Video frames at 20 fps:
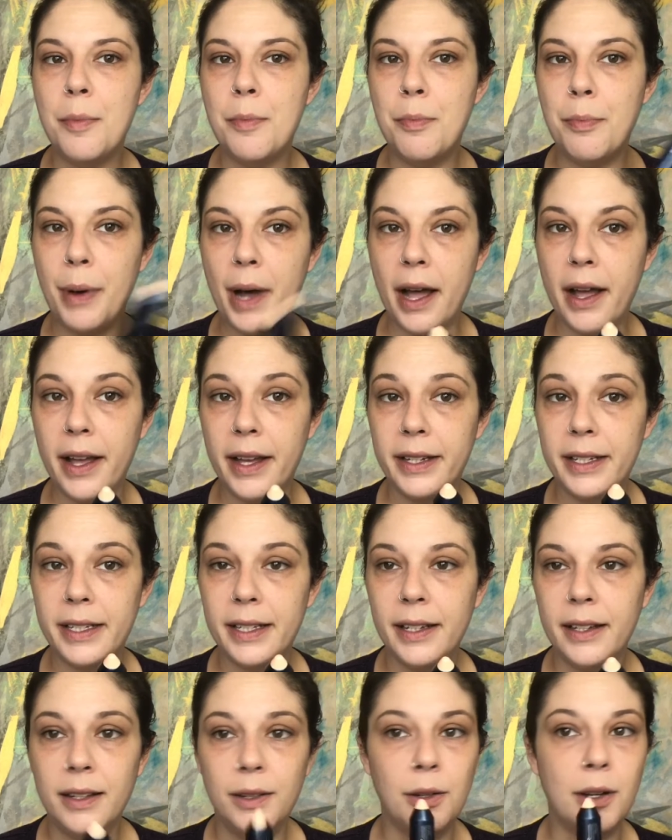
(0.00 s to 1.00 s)
but
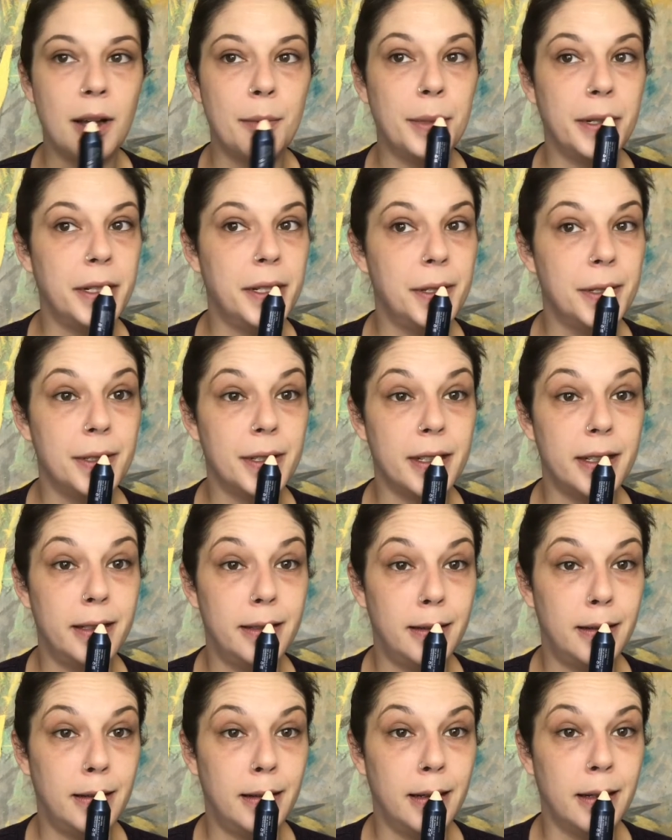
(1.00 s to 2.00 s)
I'm going to use it
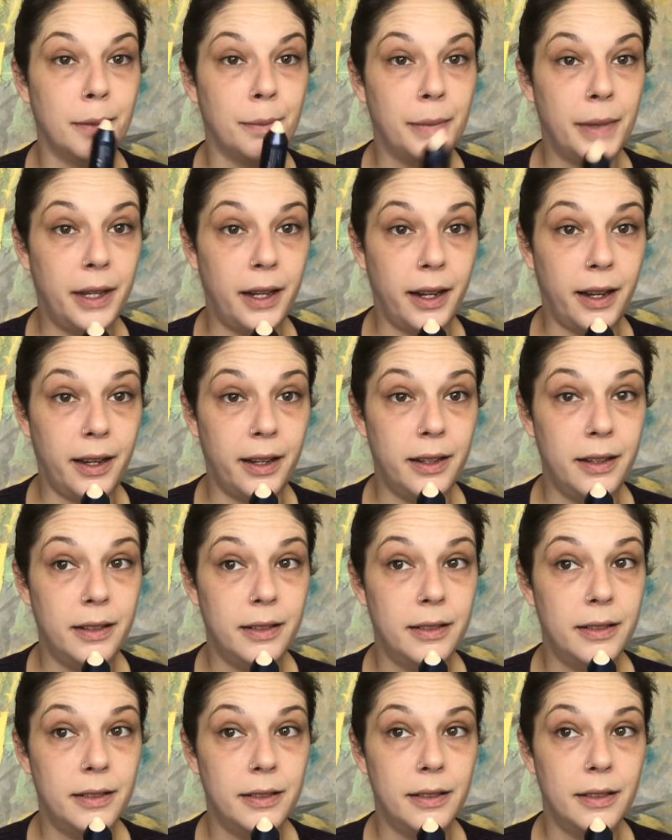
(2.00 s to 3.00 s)
in a minute
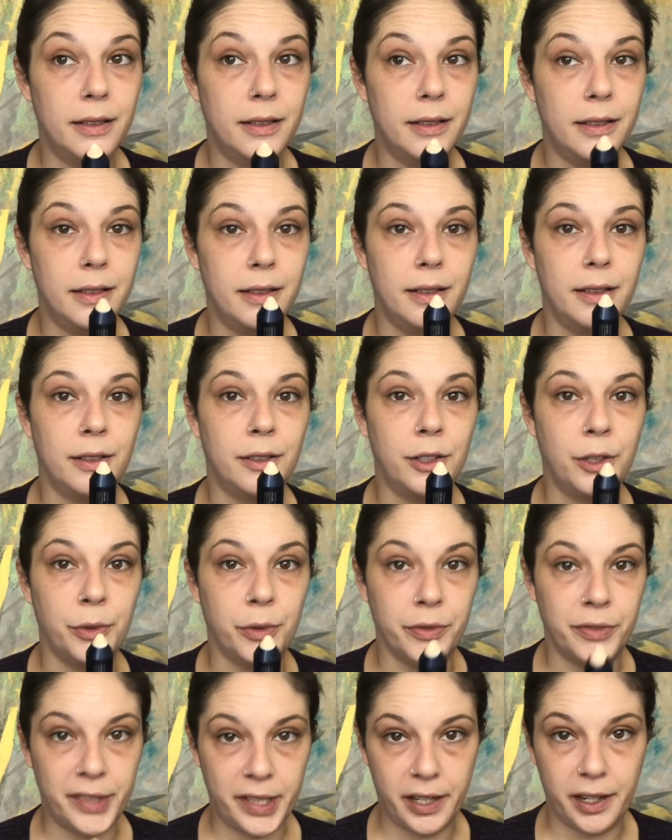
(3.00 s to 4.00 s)
and do a
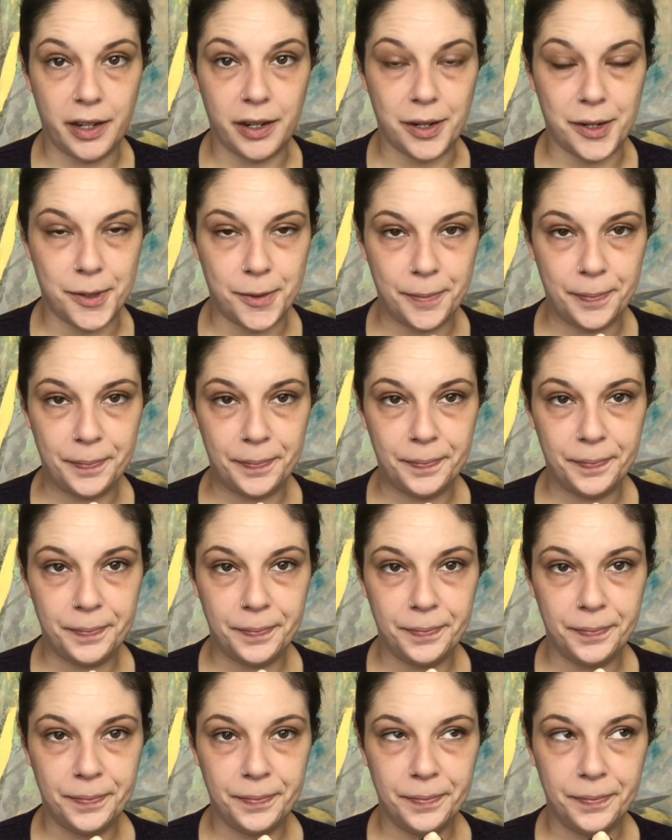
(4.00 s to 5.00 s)
video
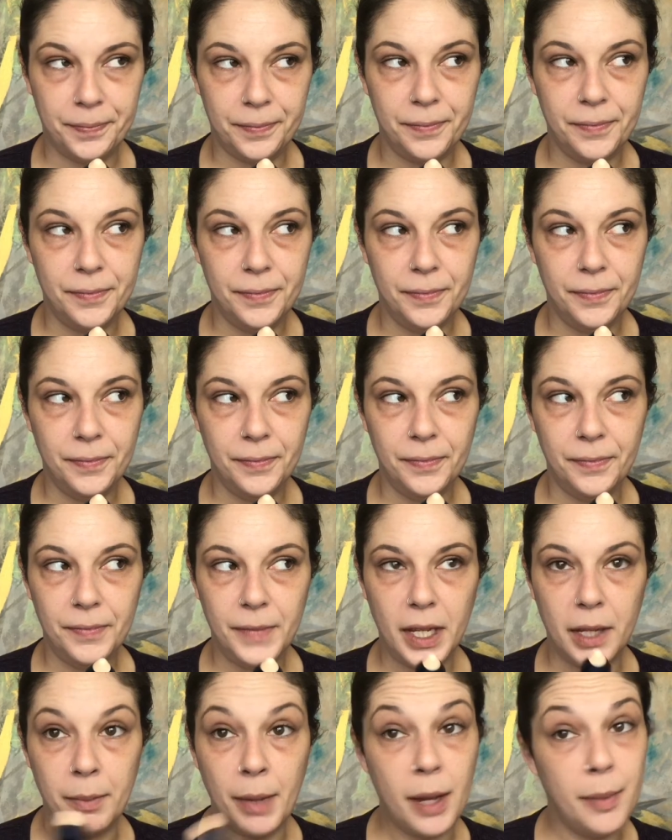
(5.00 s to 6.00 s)

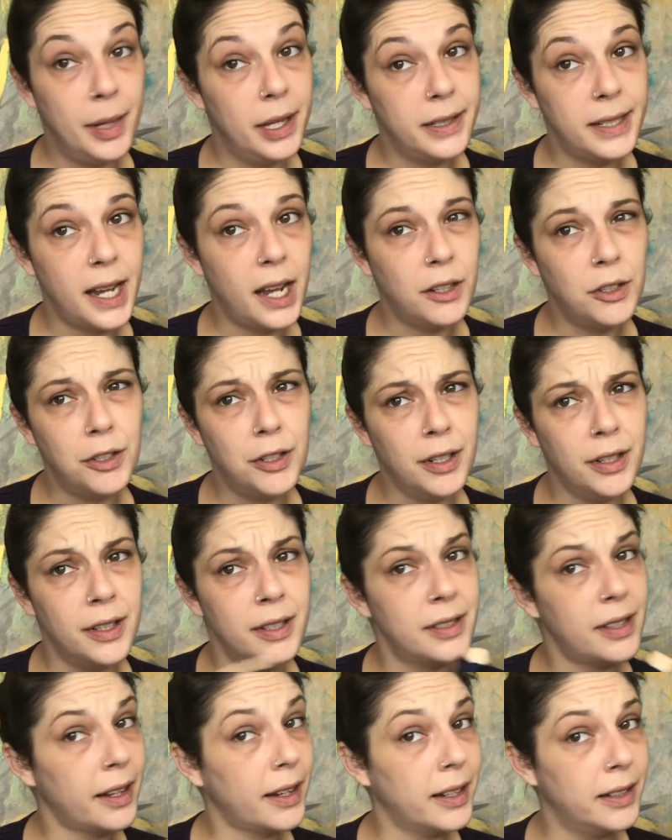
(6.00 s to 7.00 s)
and maybe attach it to
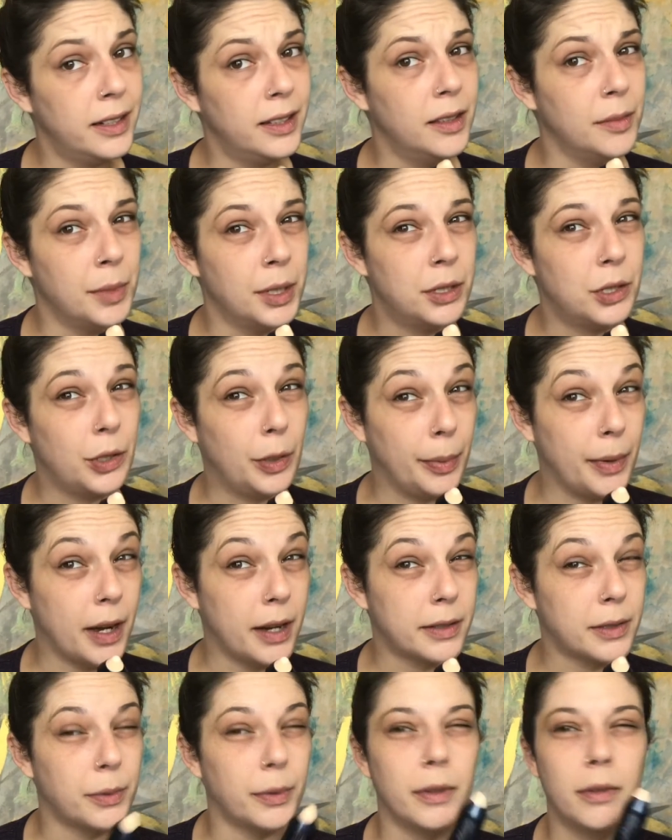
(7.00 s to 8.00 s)
this like I did the mystery
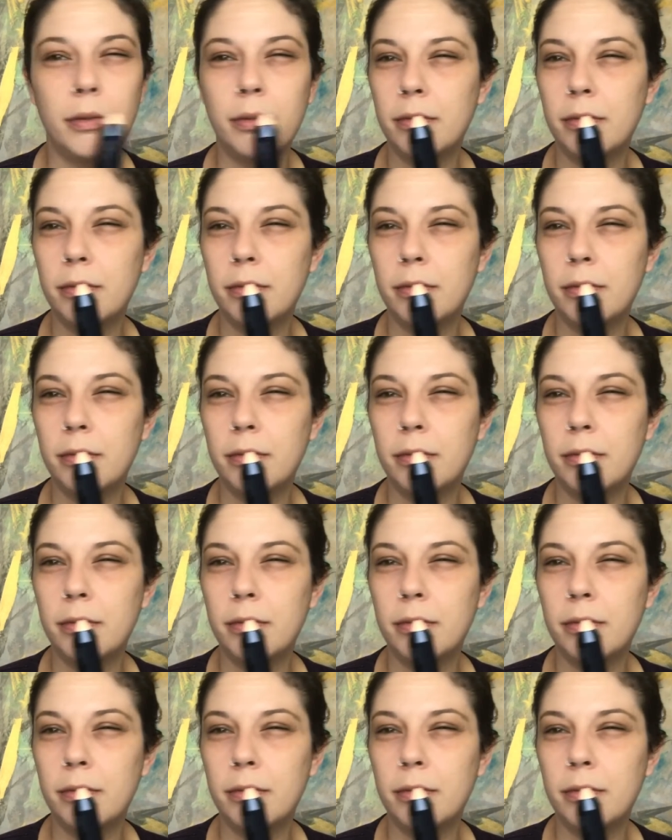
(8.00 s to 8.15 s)
box one.